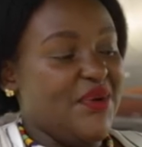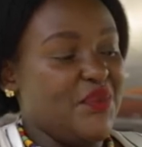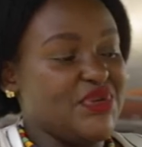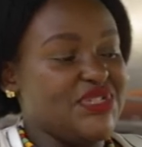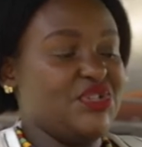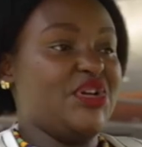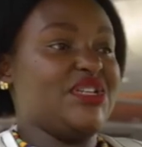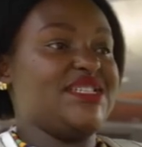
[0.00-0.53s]

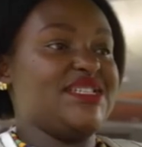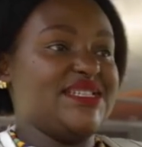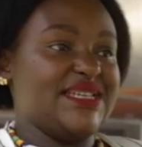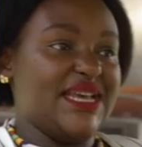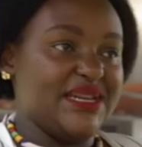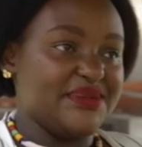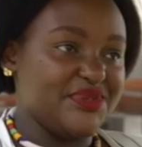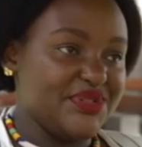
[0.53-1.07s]
was not
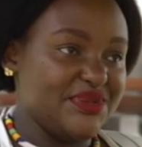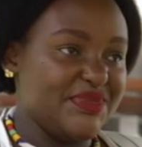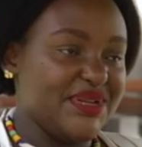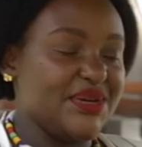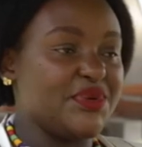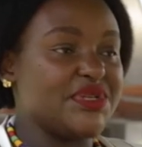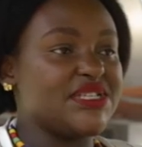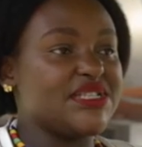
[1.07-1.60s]
sustainable,
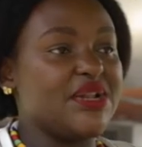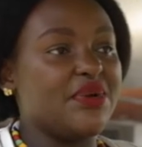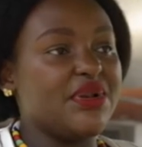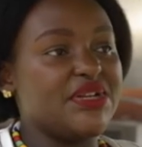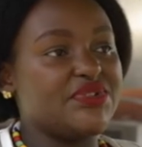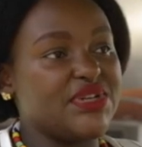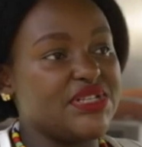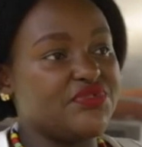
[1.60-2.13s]
but it was
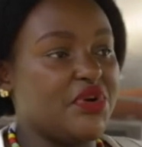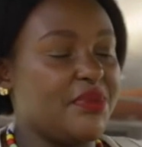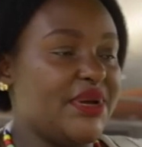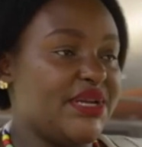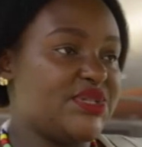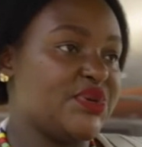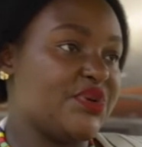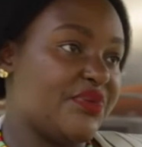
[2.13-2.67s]
slowly
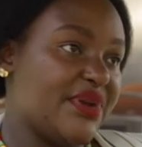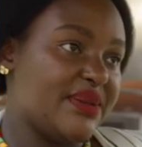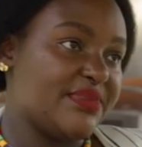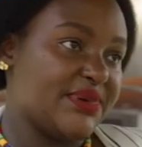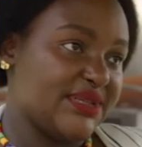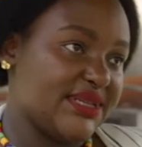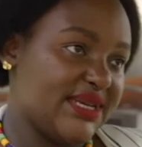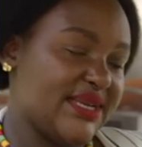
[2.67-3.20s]
transforming to green
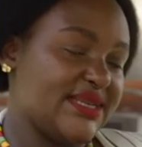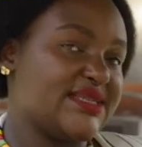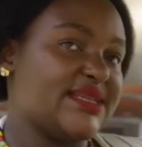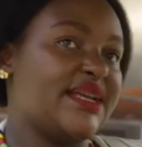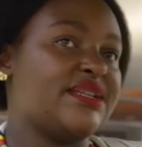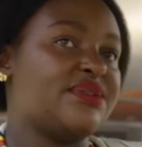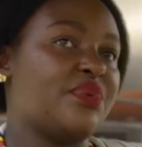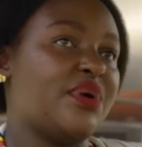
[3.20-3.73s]
buildings.
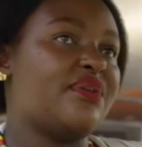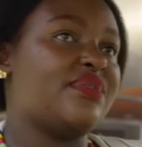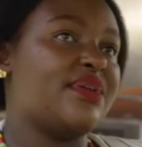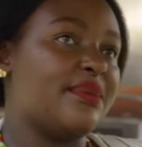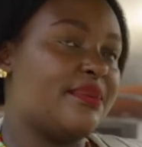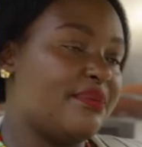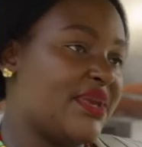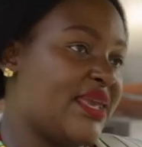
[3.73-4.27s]
And one of
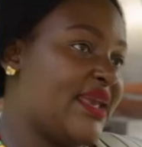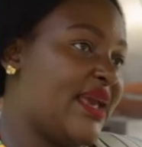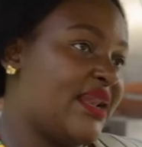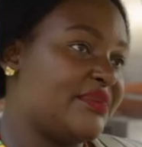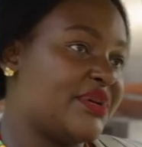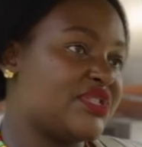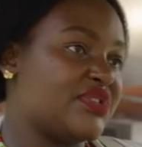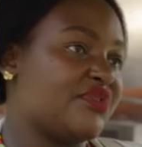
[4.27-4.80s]
the key
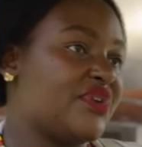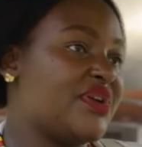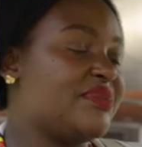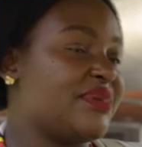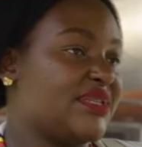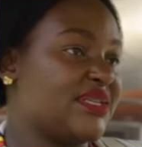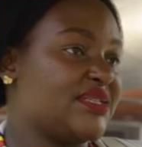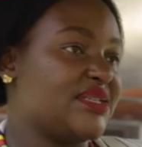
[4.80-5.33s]
elements of green
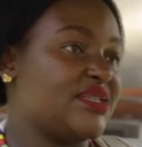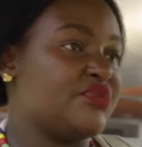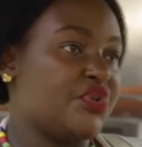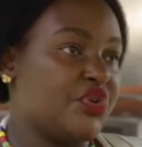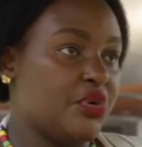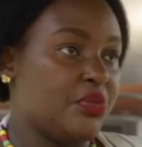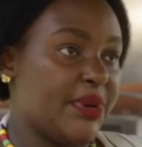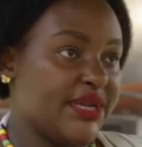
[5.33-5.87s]
buildings is
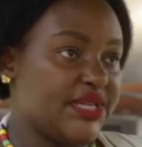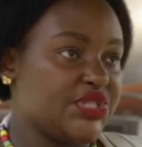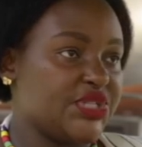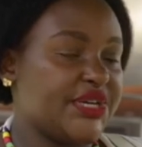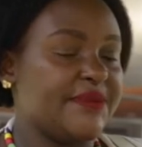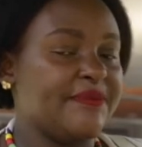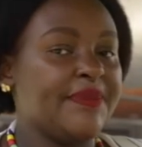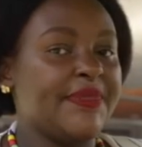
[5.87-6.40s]
renewable
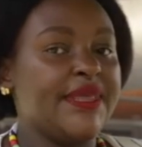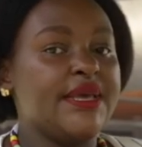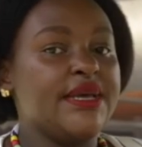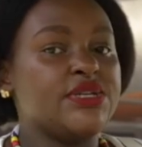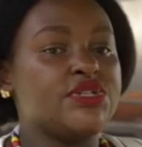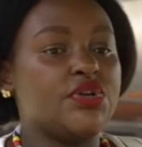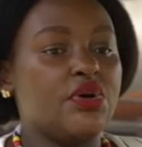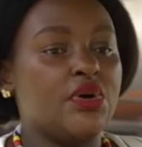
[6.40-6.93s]
energy.
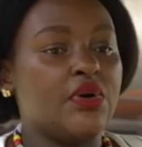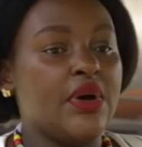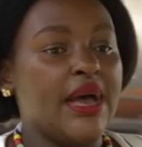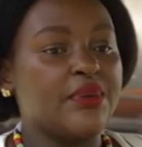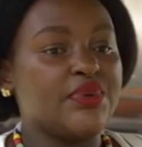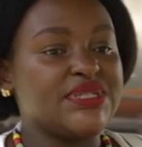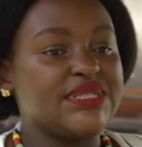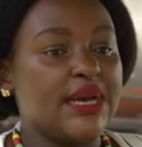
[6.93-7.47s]
So
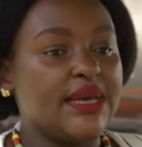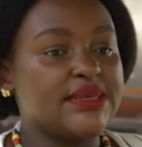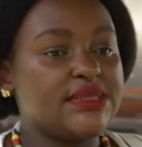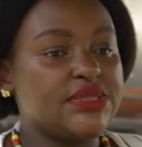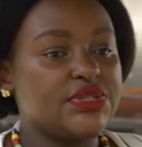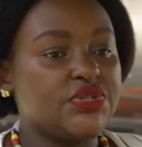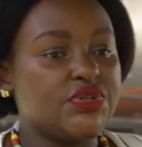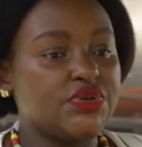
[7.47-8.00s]
I was
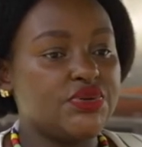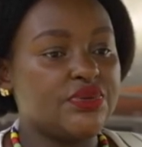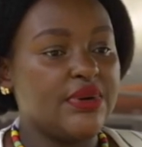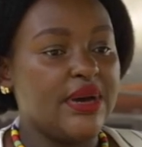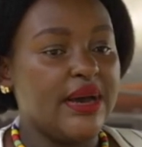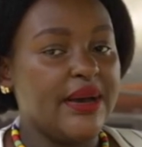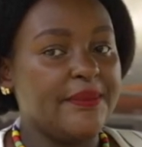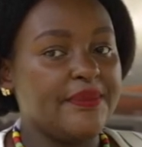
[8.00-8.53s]
tasked
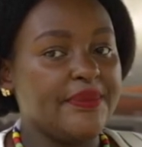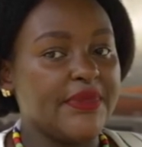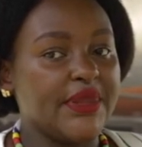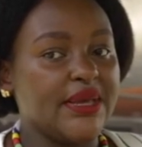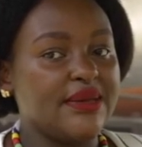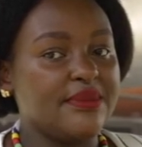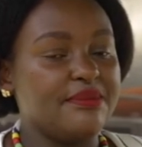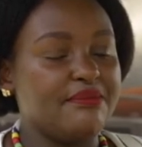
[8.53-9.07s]
to um,
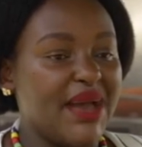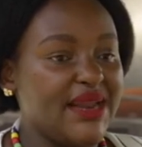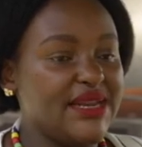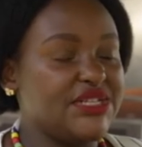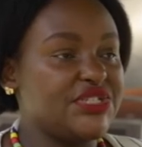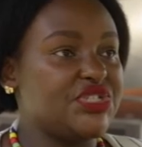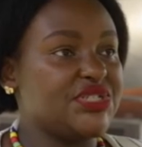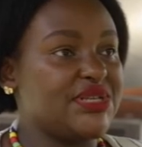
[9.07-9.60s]

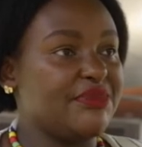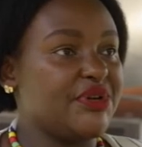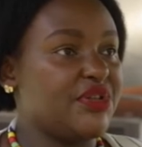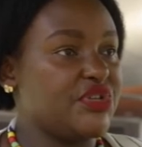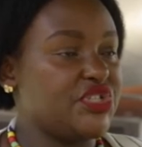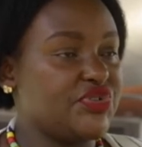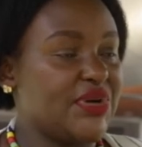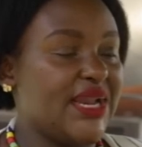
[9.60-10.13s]
manage some of
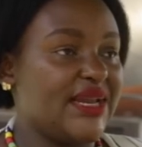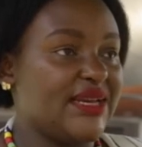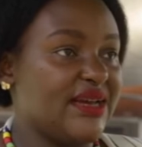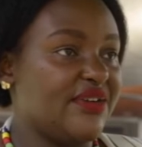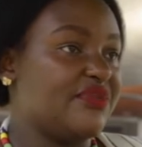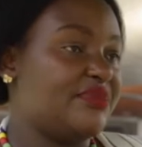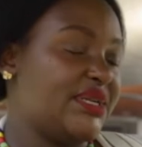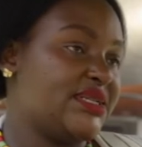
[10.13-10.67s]
the Australian
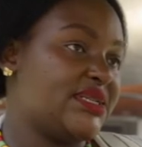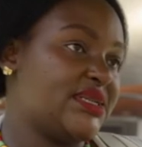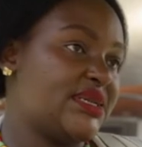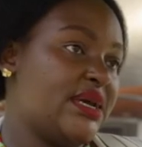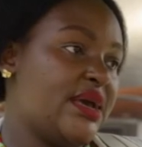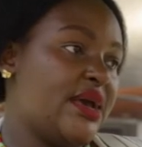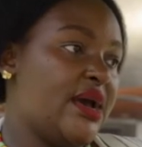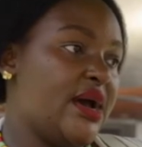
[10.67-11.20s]
government,
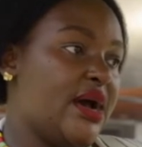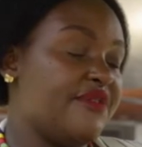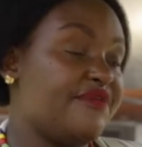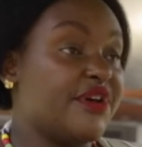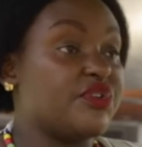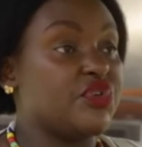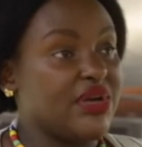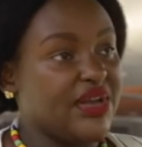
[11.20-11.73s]
uh,
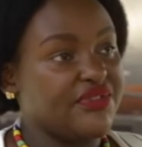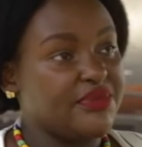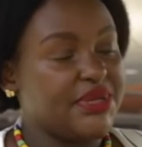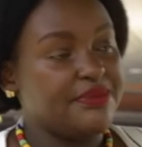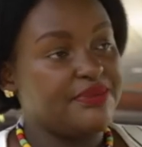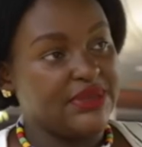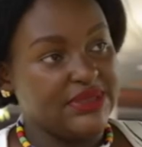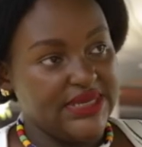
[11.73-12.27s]
federal
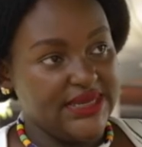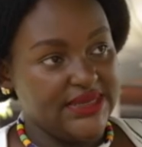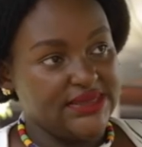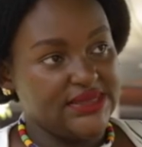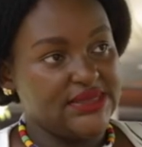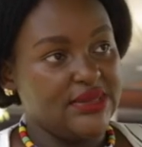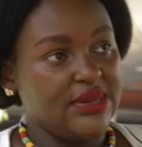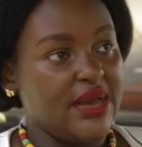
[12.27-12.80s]
government
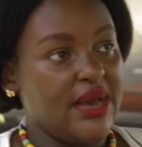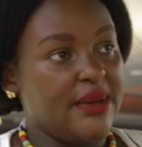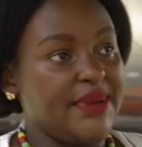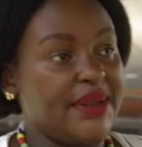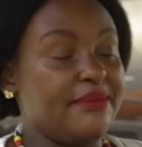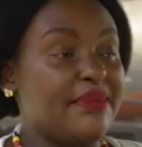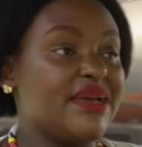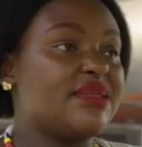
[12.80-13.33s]
buildings, um,
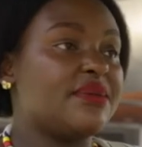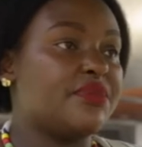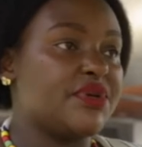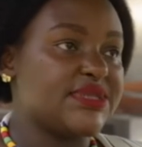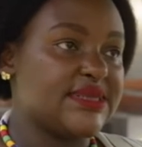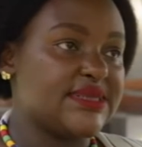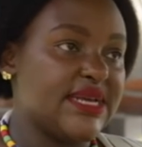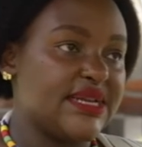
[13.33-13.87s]
and make them
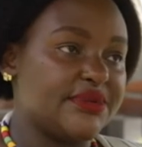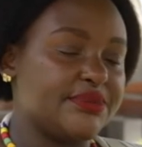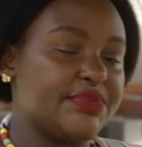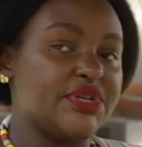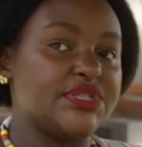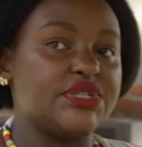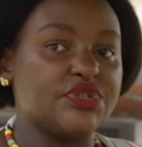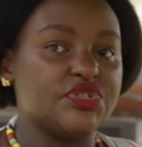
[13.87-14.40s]
more sustainable.
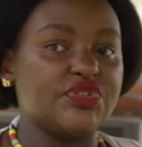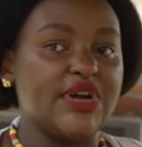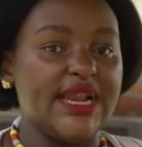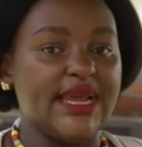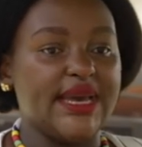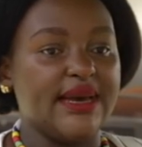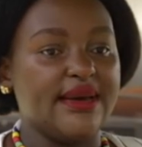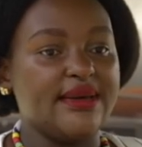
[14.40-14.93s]
Because in
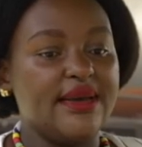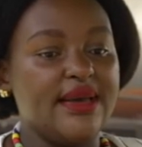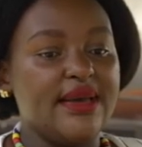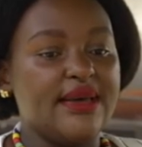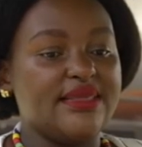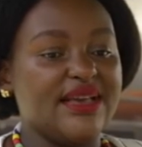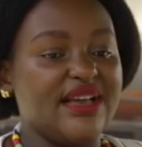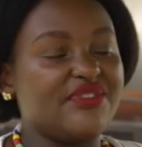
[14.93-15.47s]
Australia,
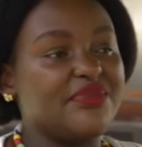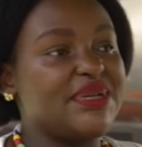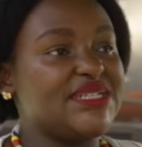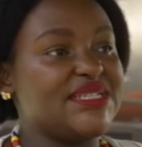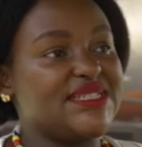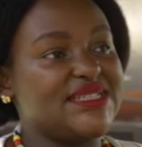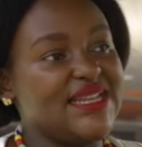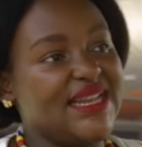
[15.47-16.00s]
the government
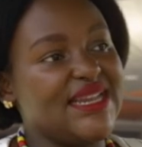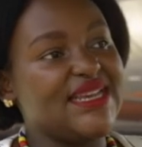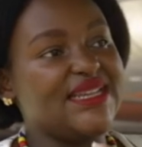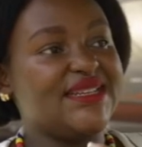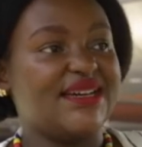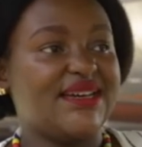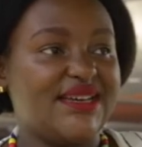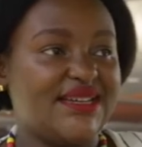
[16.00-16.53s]
is the
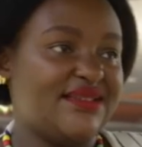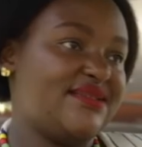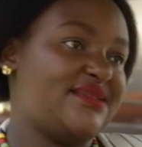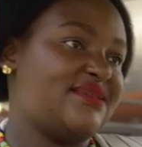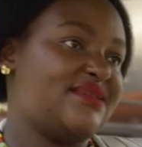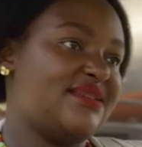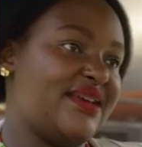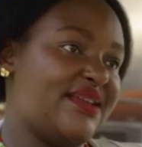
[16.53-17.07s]
leader
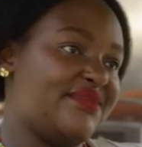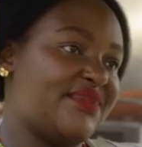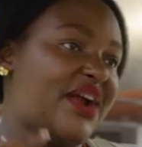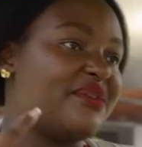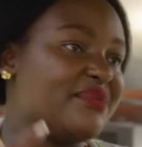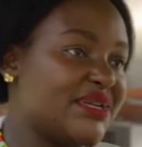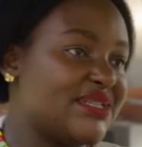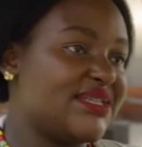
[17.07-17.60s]
in
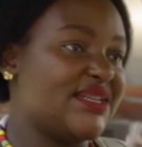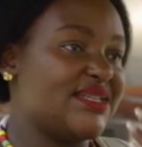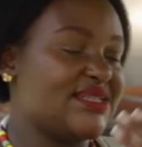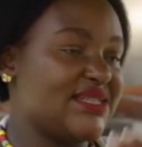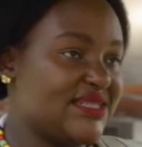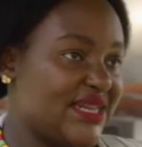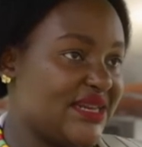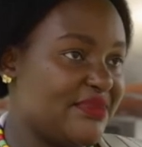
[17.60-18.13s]
environment and in
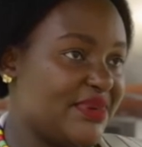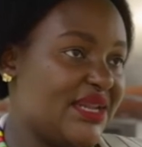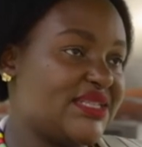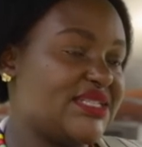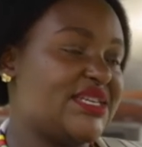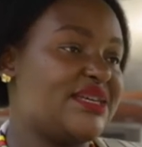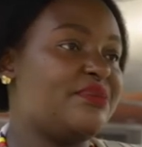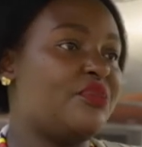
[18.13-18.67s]

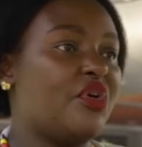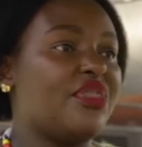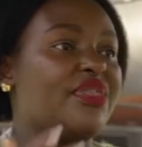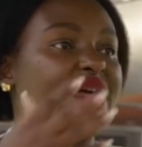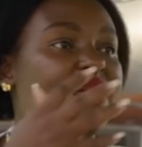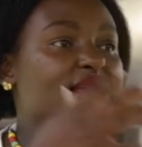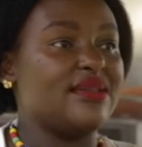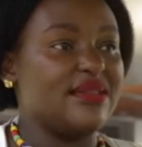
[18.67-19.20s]
sustainability mm-hmm. more yes.
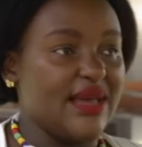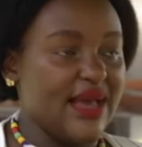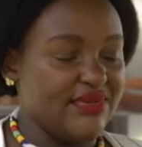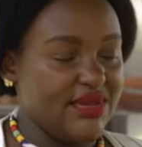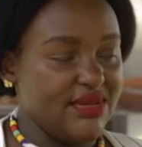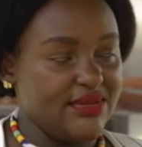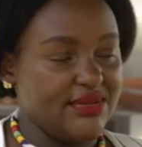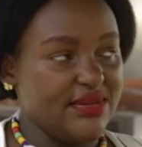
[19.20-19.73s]
than the,
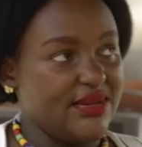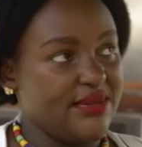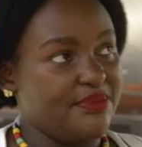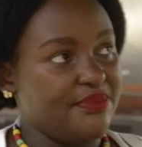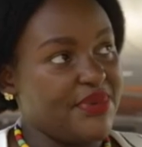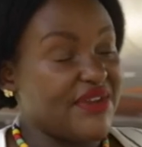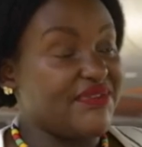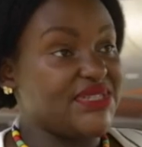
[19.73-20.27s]
yeah. the, the
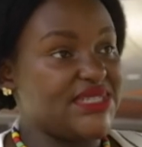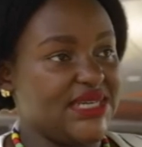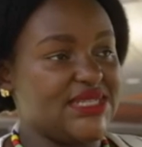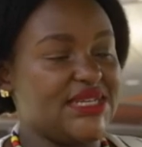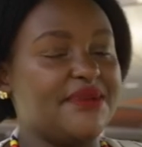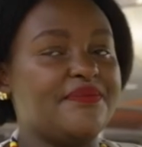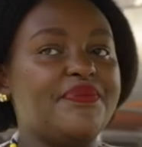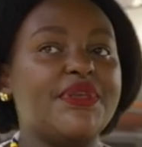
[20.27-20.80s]
private
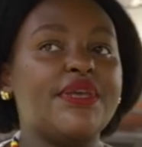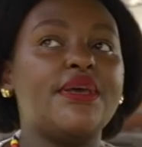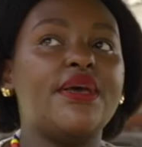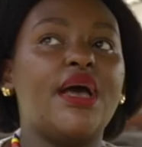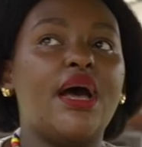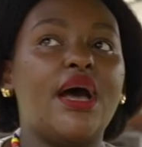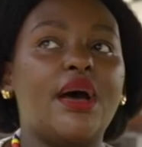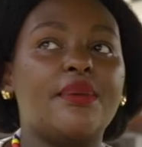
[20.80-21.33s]
sector.
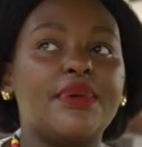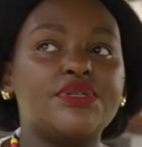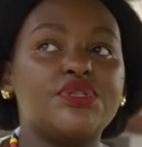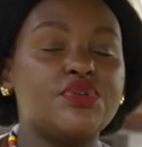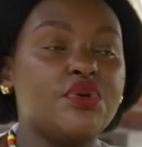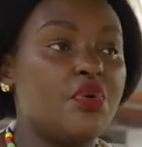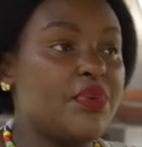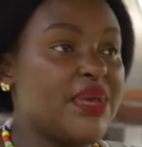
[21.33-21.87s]
Um, and
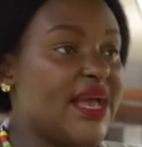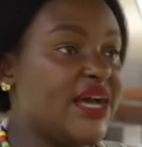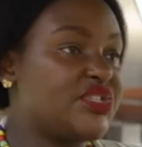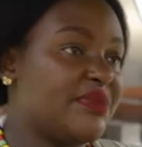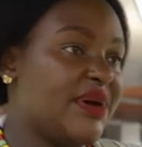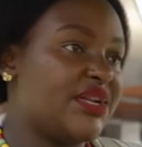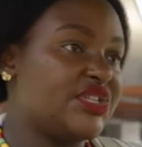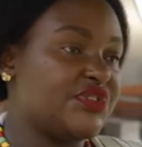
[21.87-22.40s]
so we had
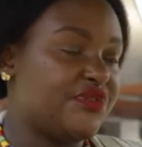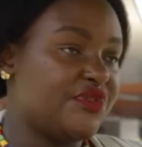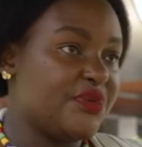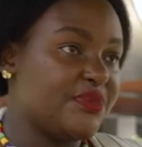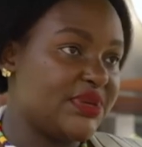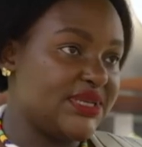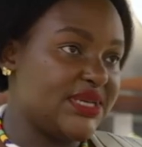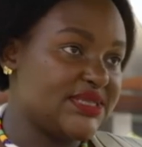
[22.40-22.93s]
to manage a few
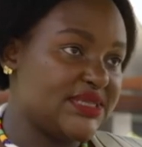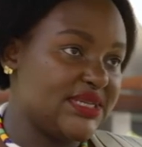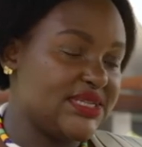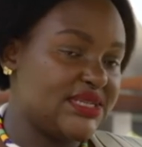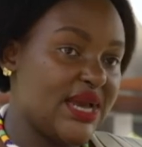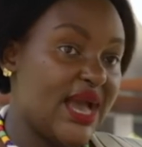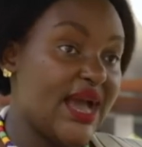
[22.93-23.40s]
buildings that